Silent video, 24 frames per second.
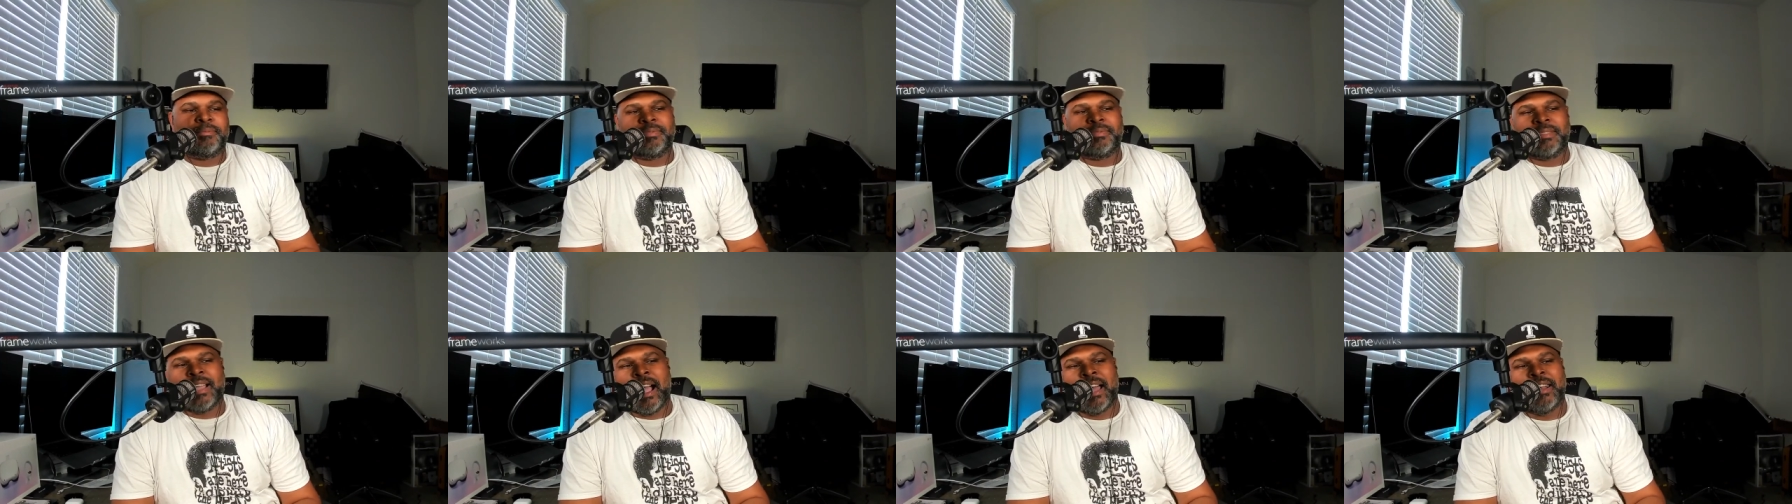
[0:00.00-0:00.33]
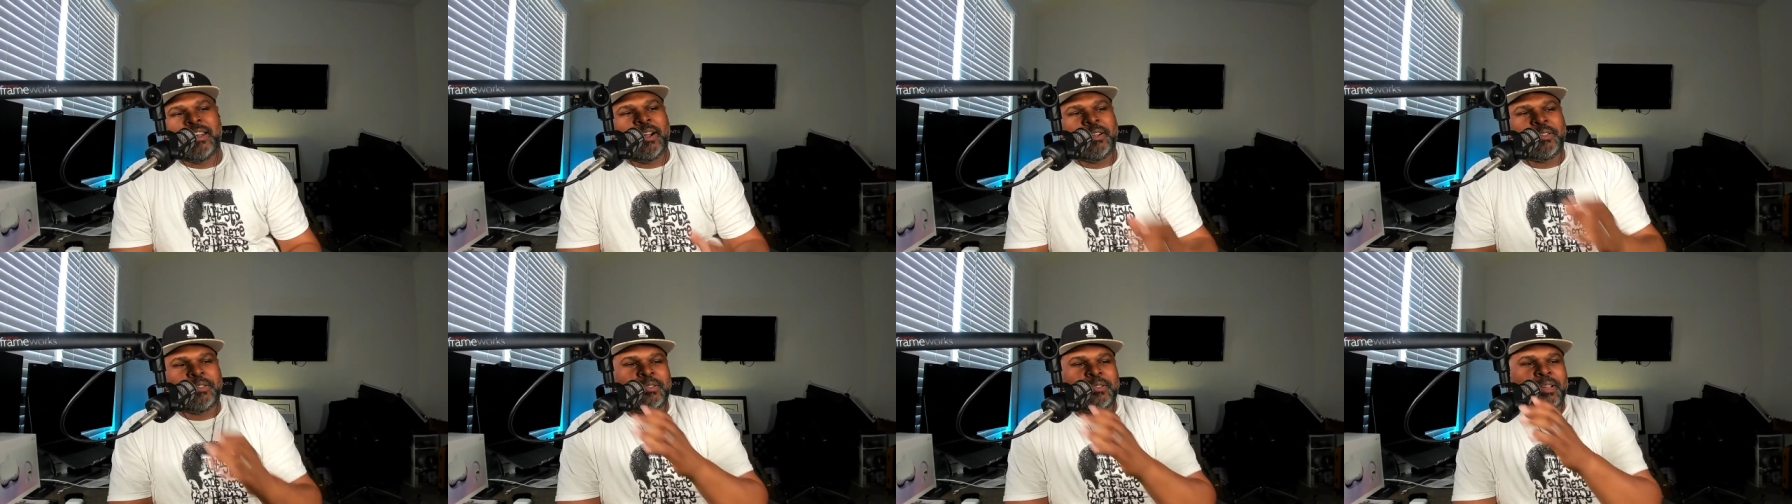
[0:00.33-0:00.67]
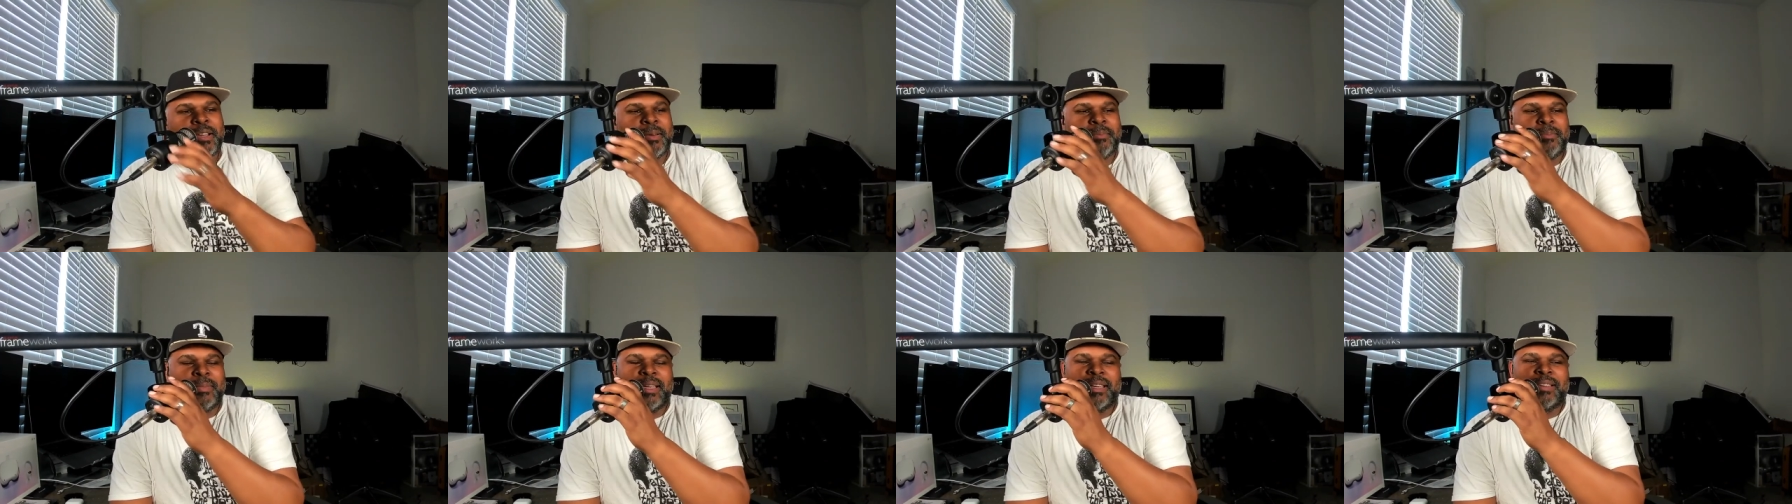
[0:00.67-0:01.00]
I know you're in
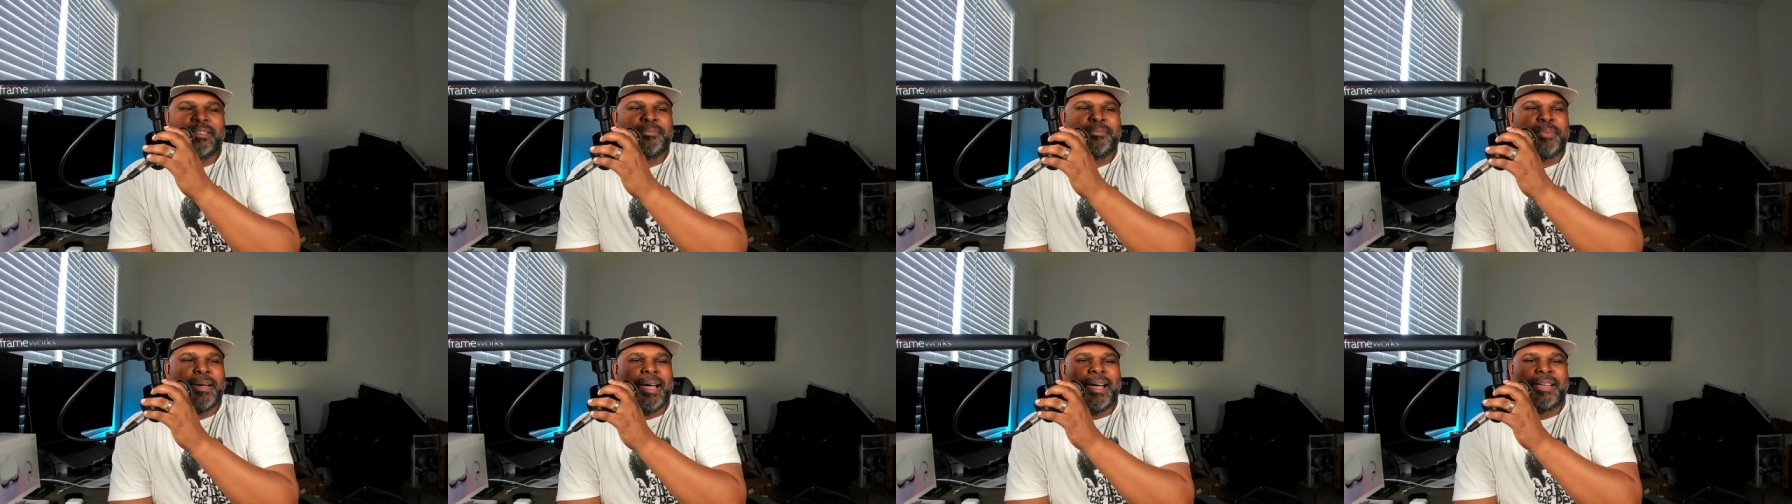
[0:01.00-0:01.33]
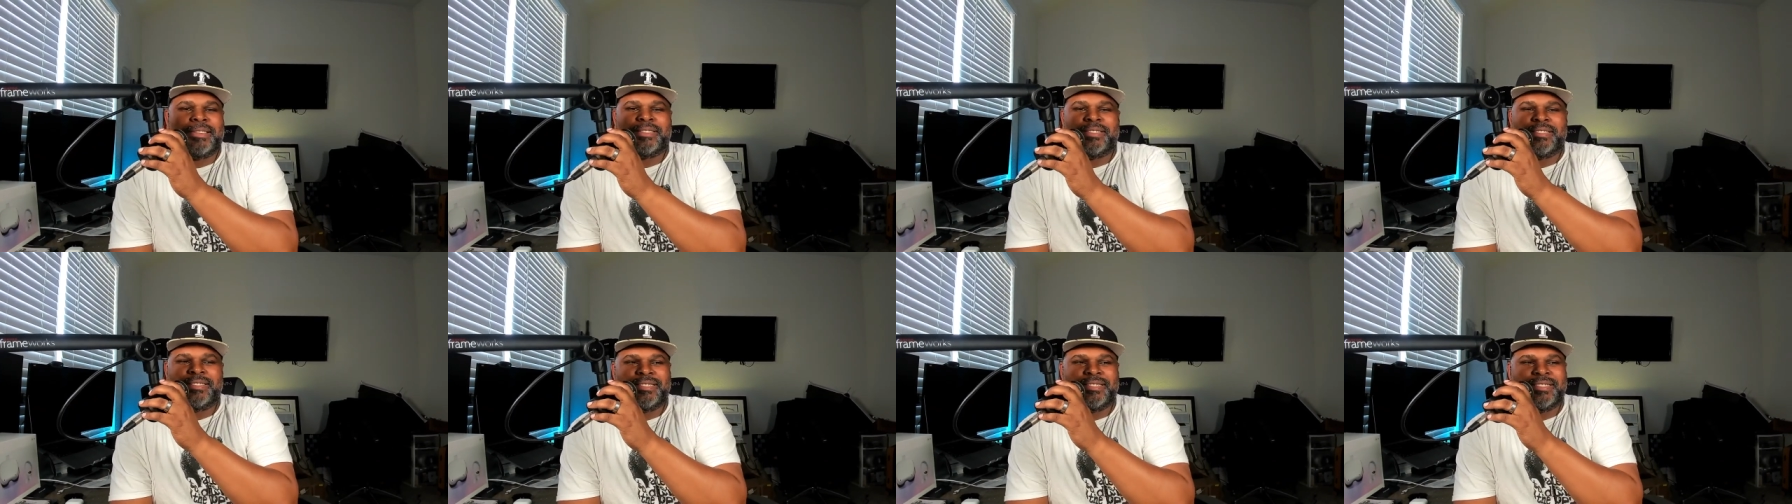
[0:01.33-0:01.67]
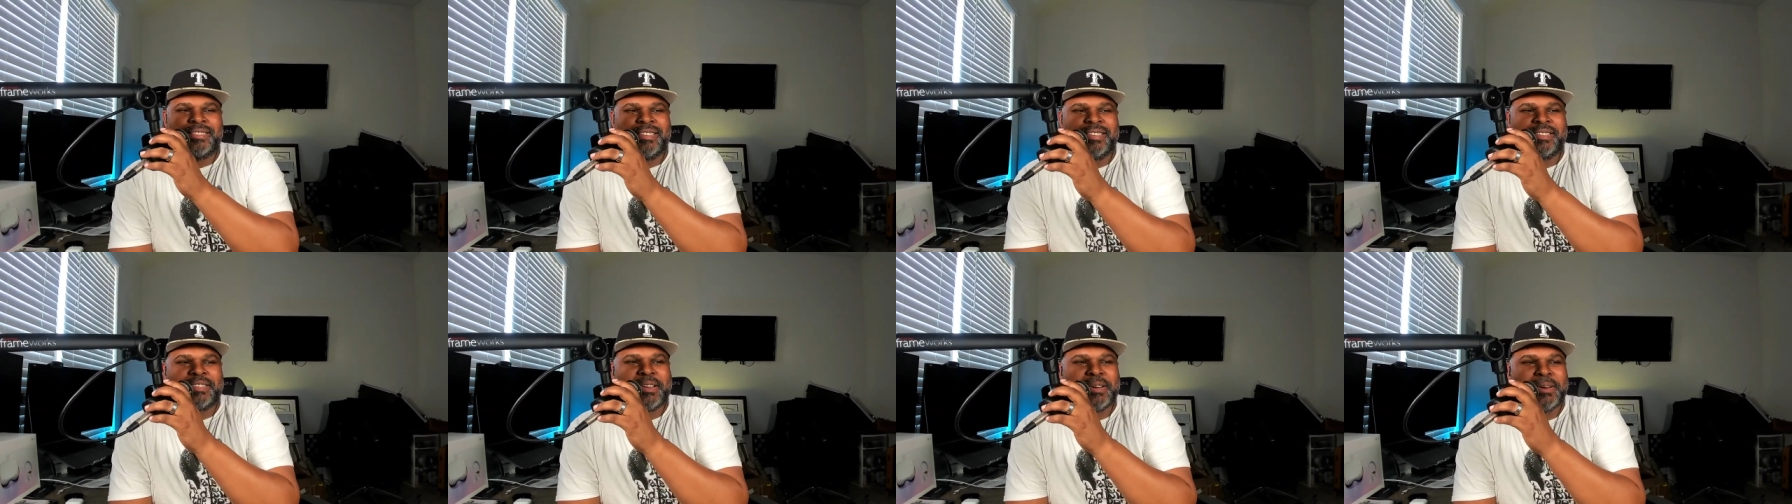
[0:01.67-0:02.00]
a meeting, Pastor.
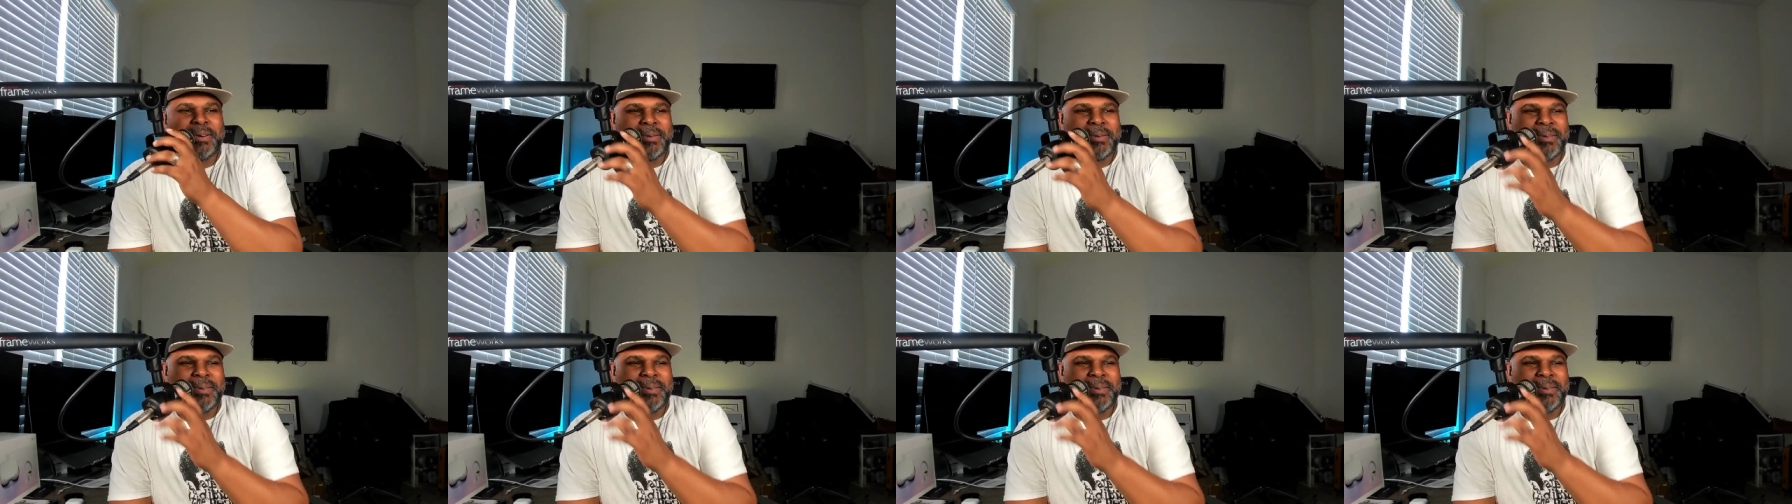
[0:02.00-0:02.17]
It's cool.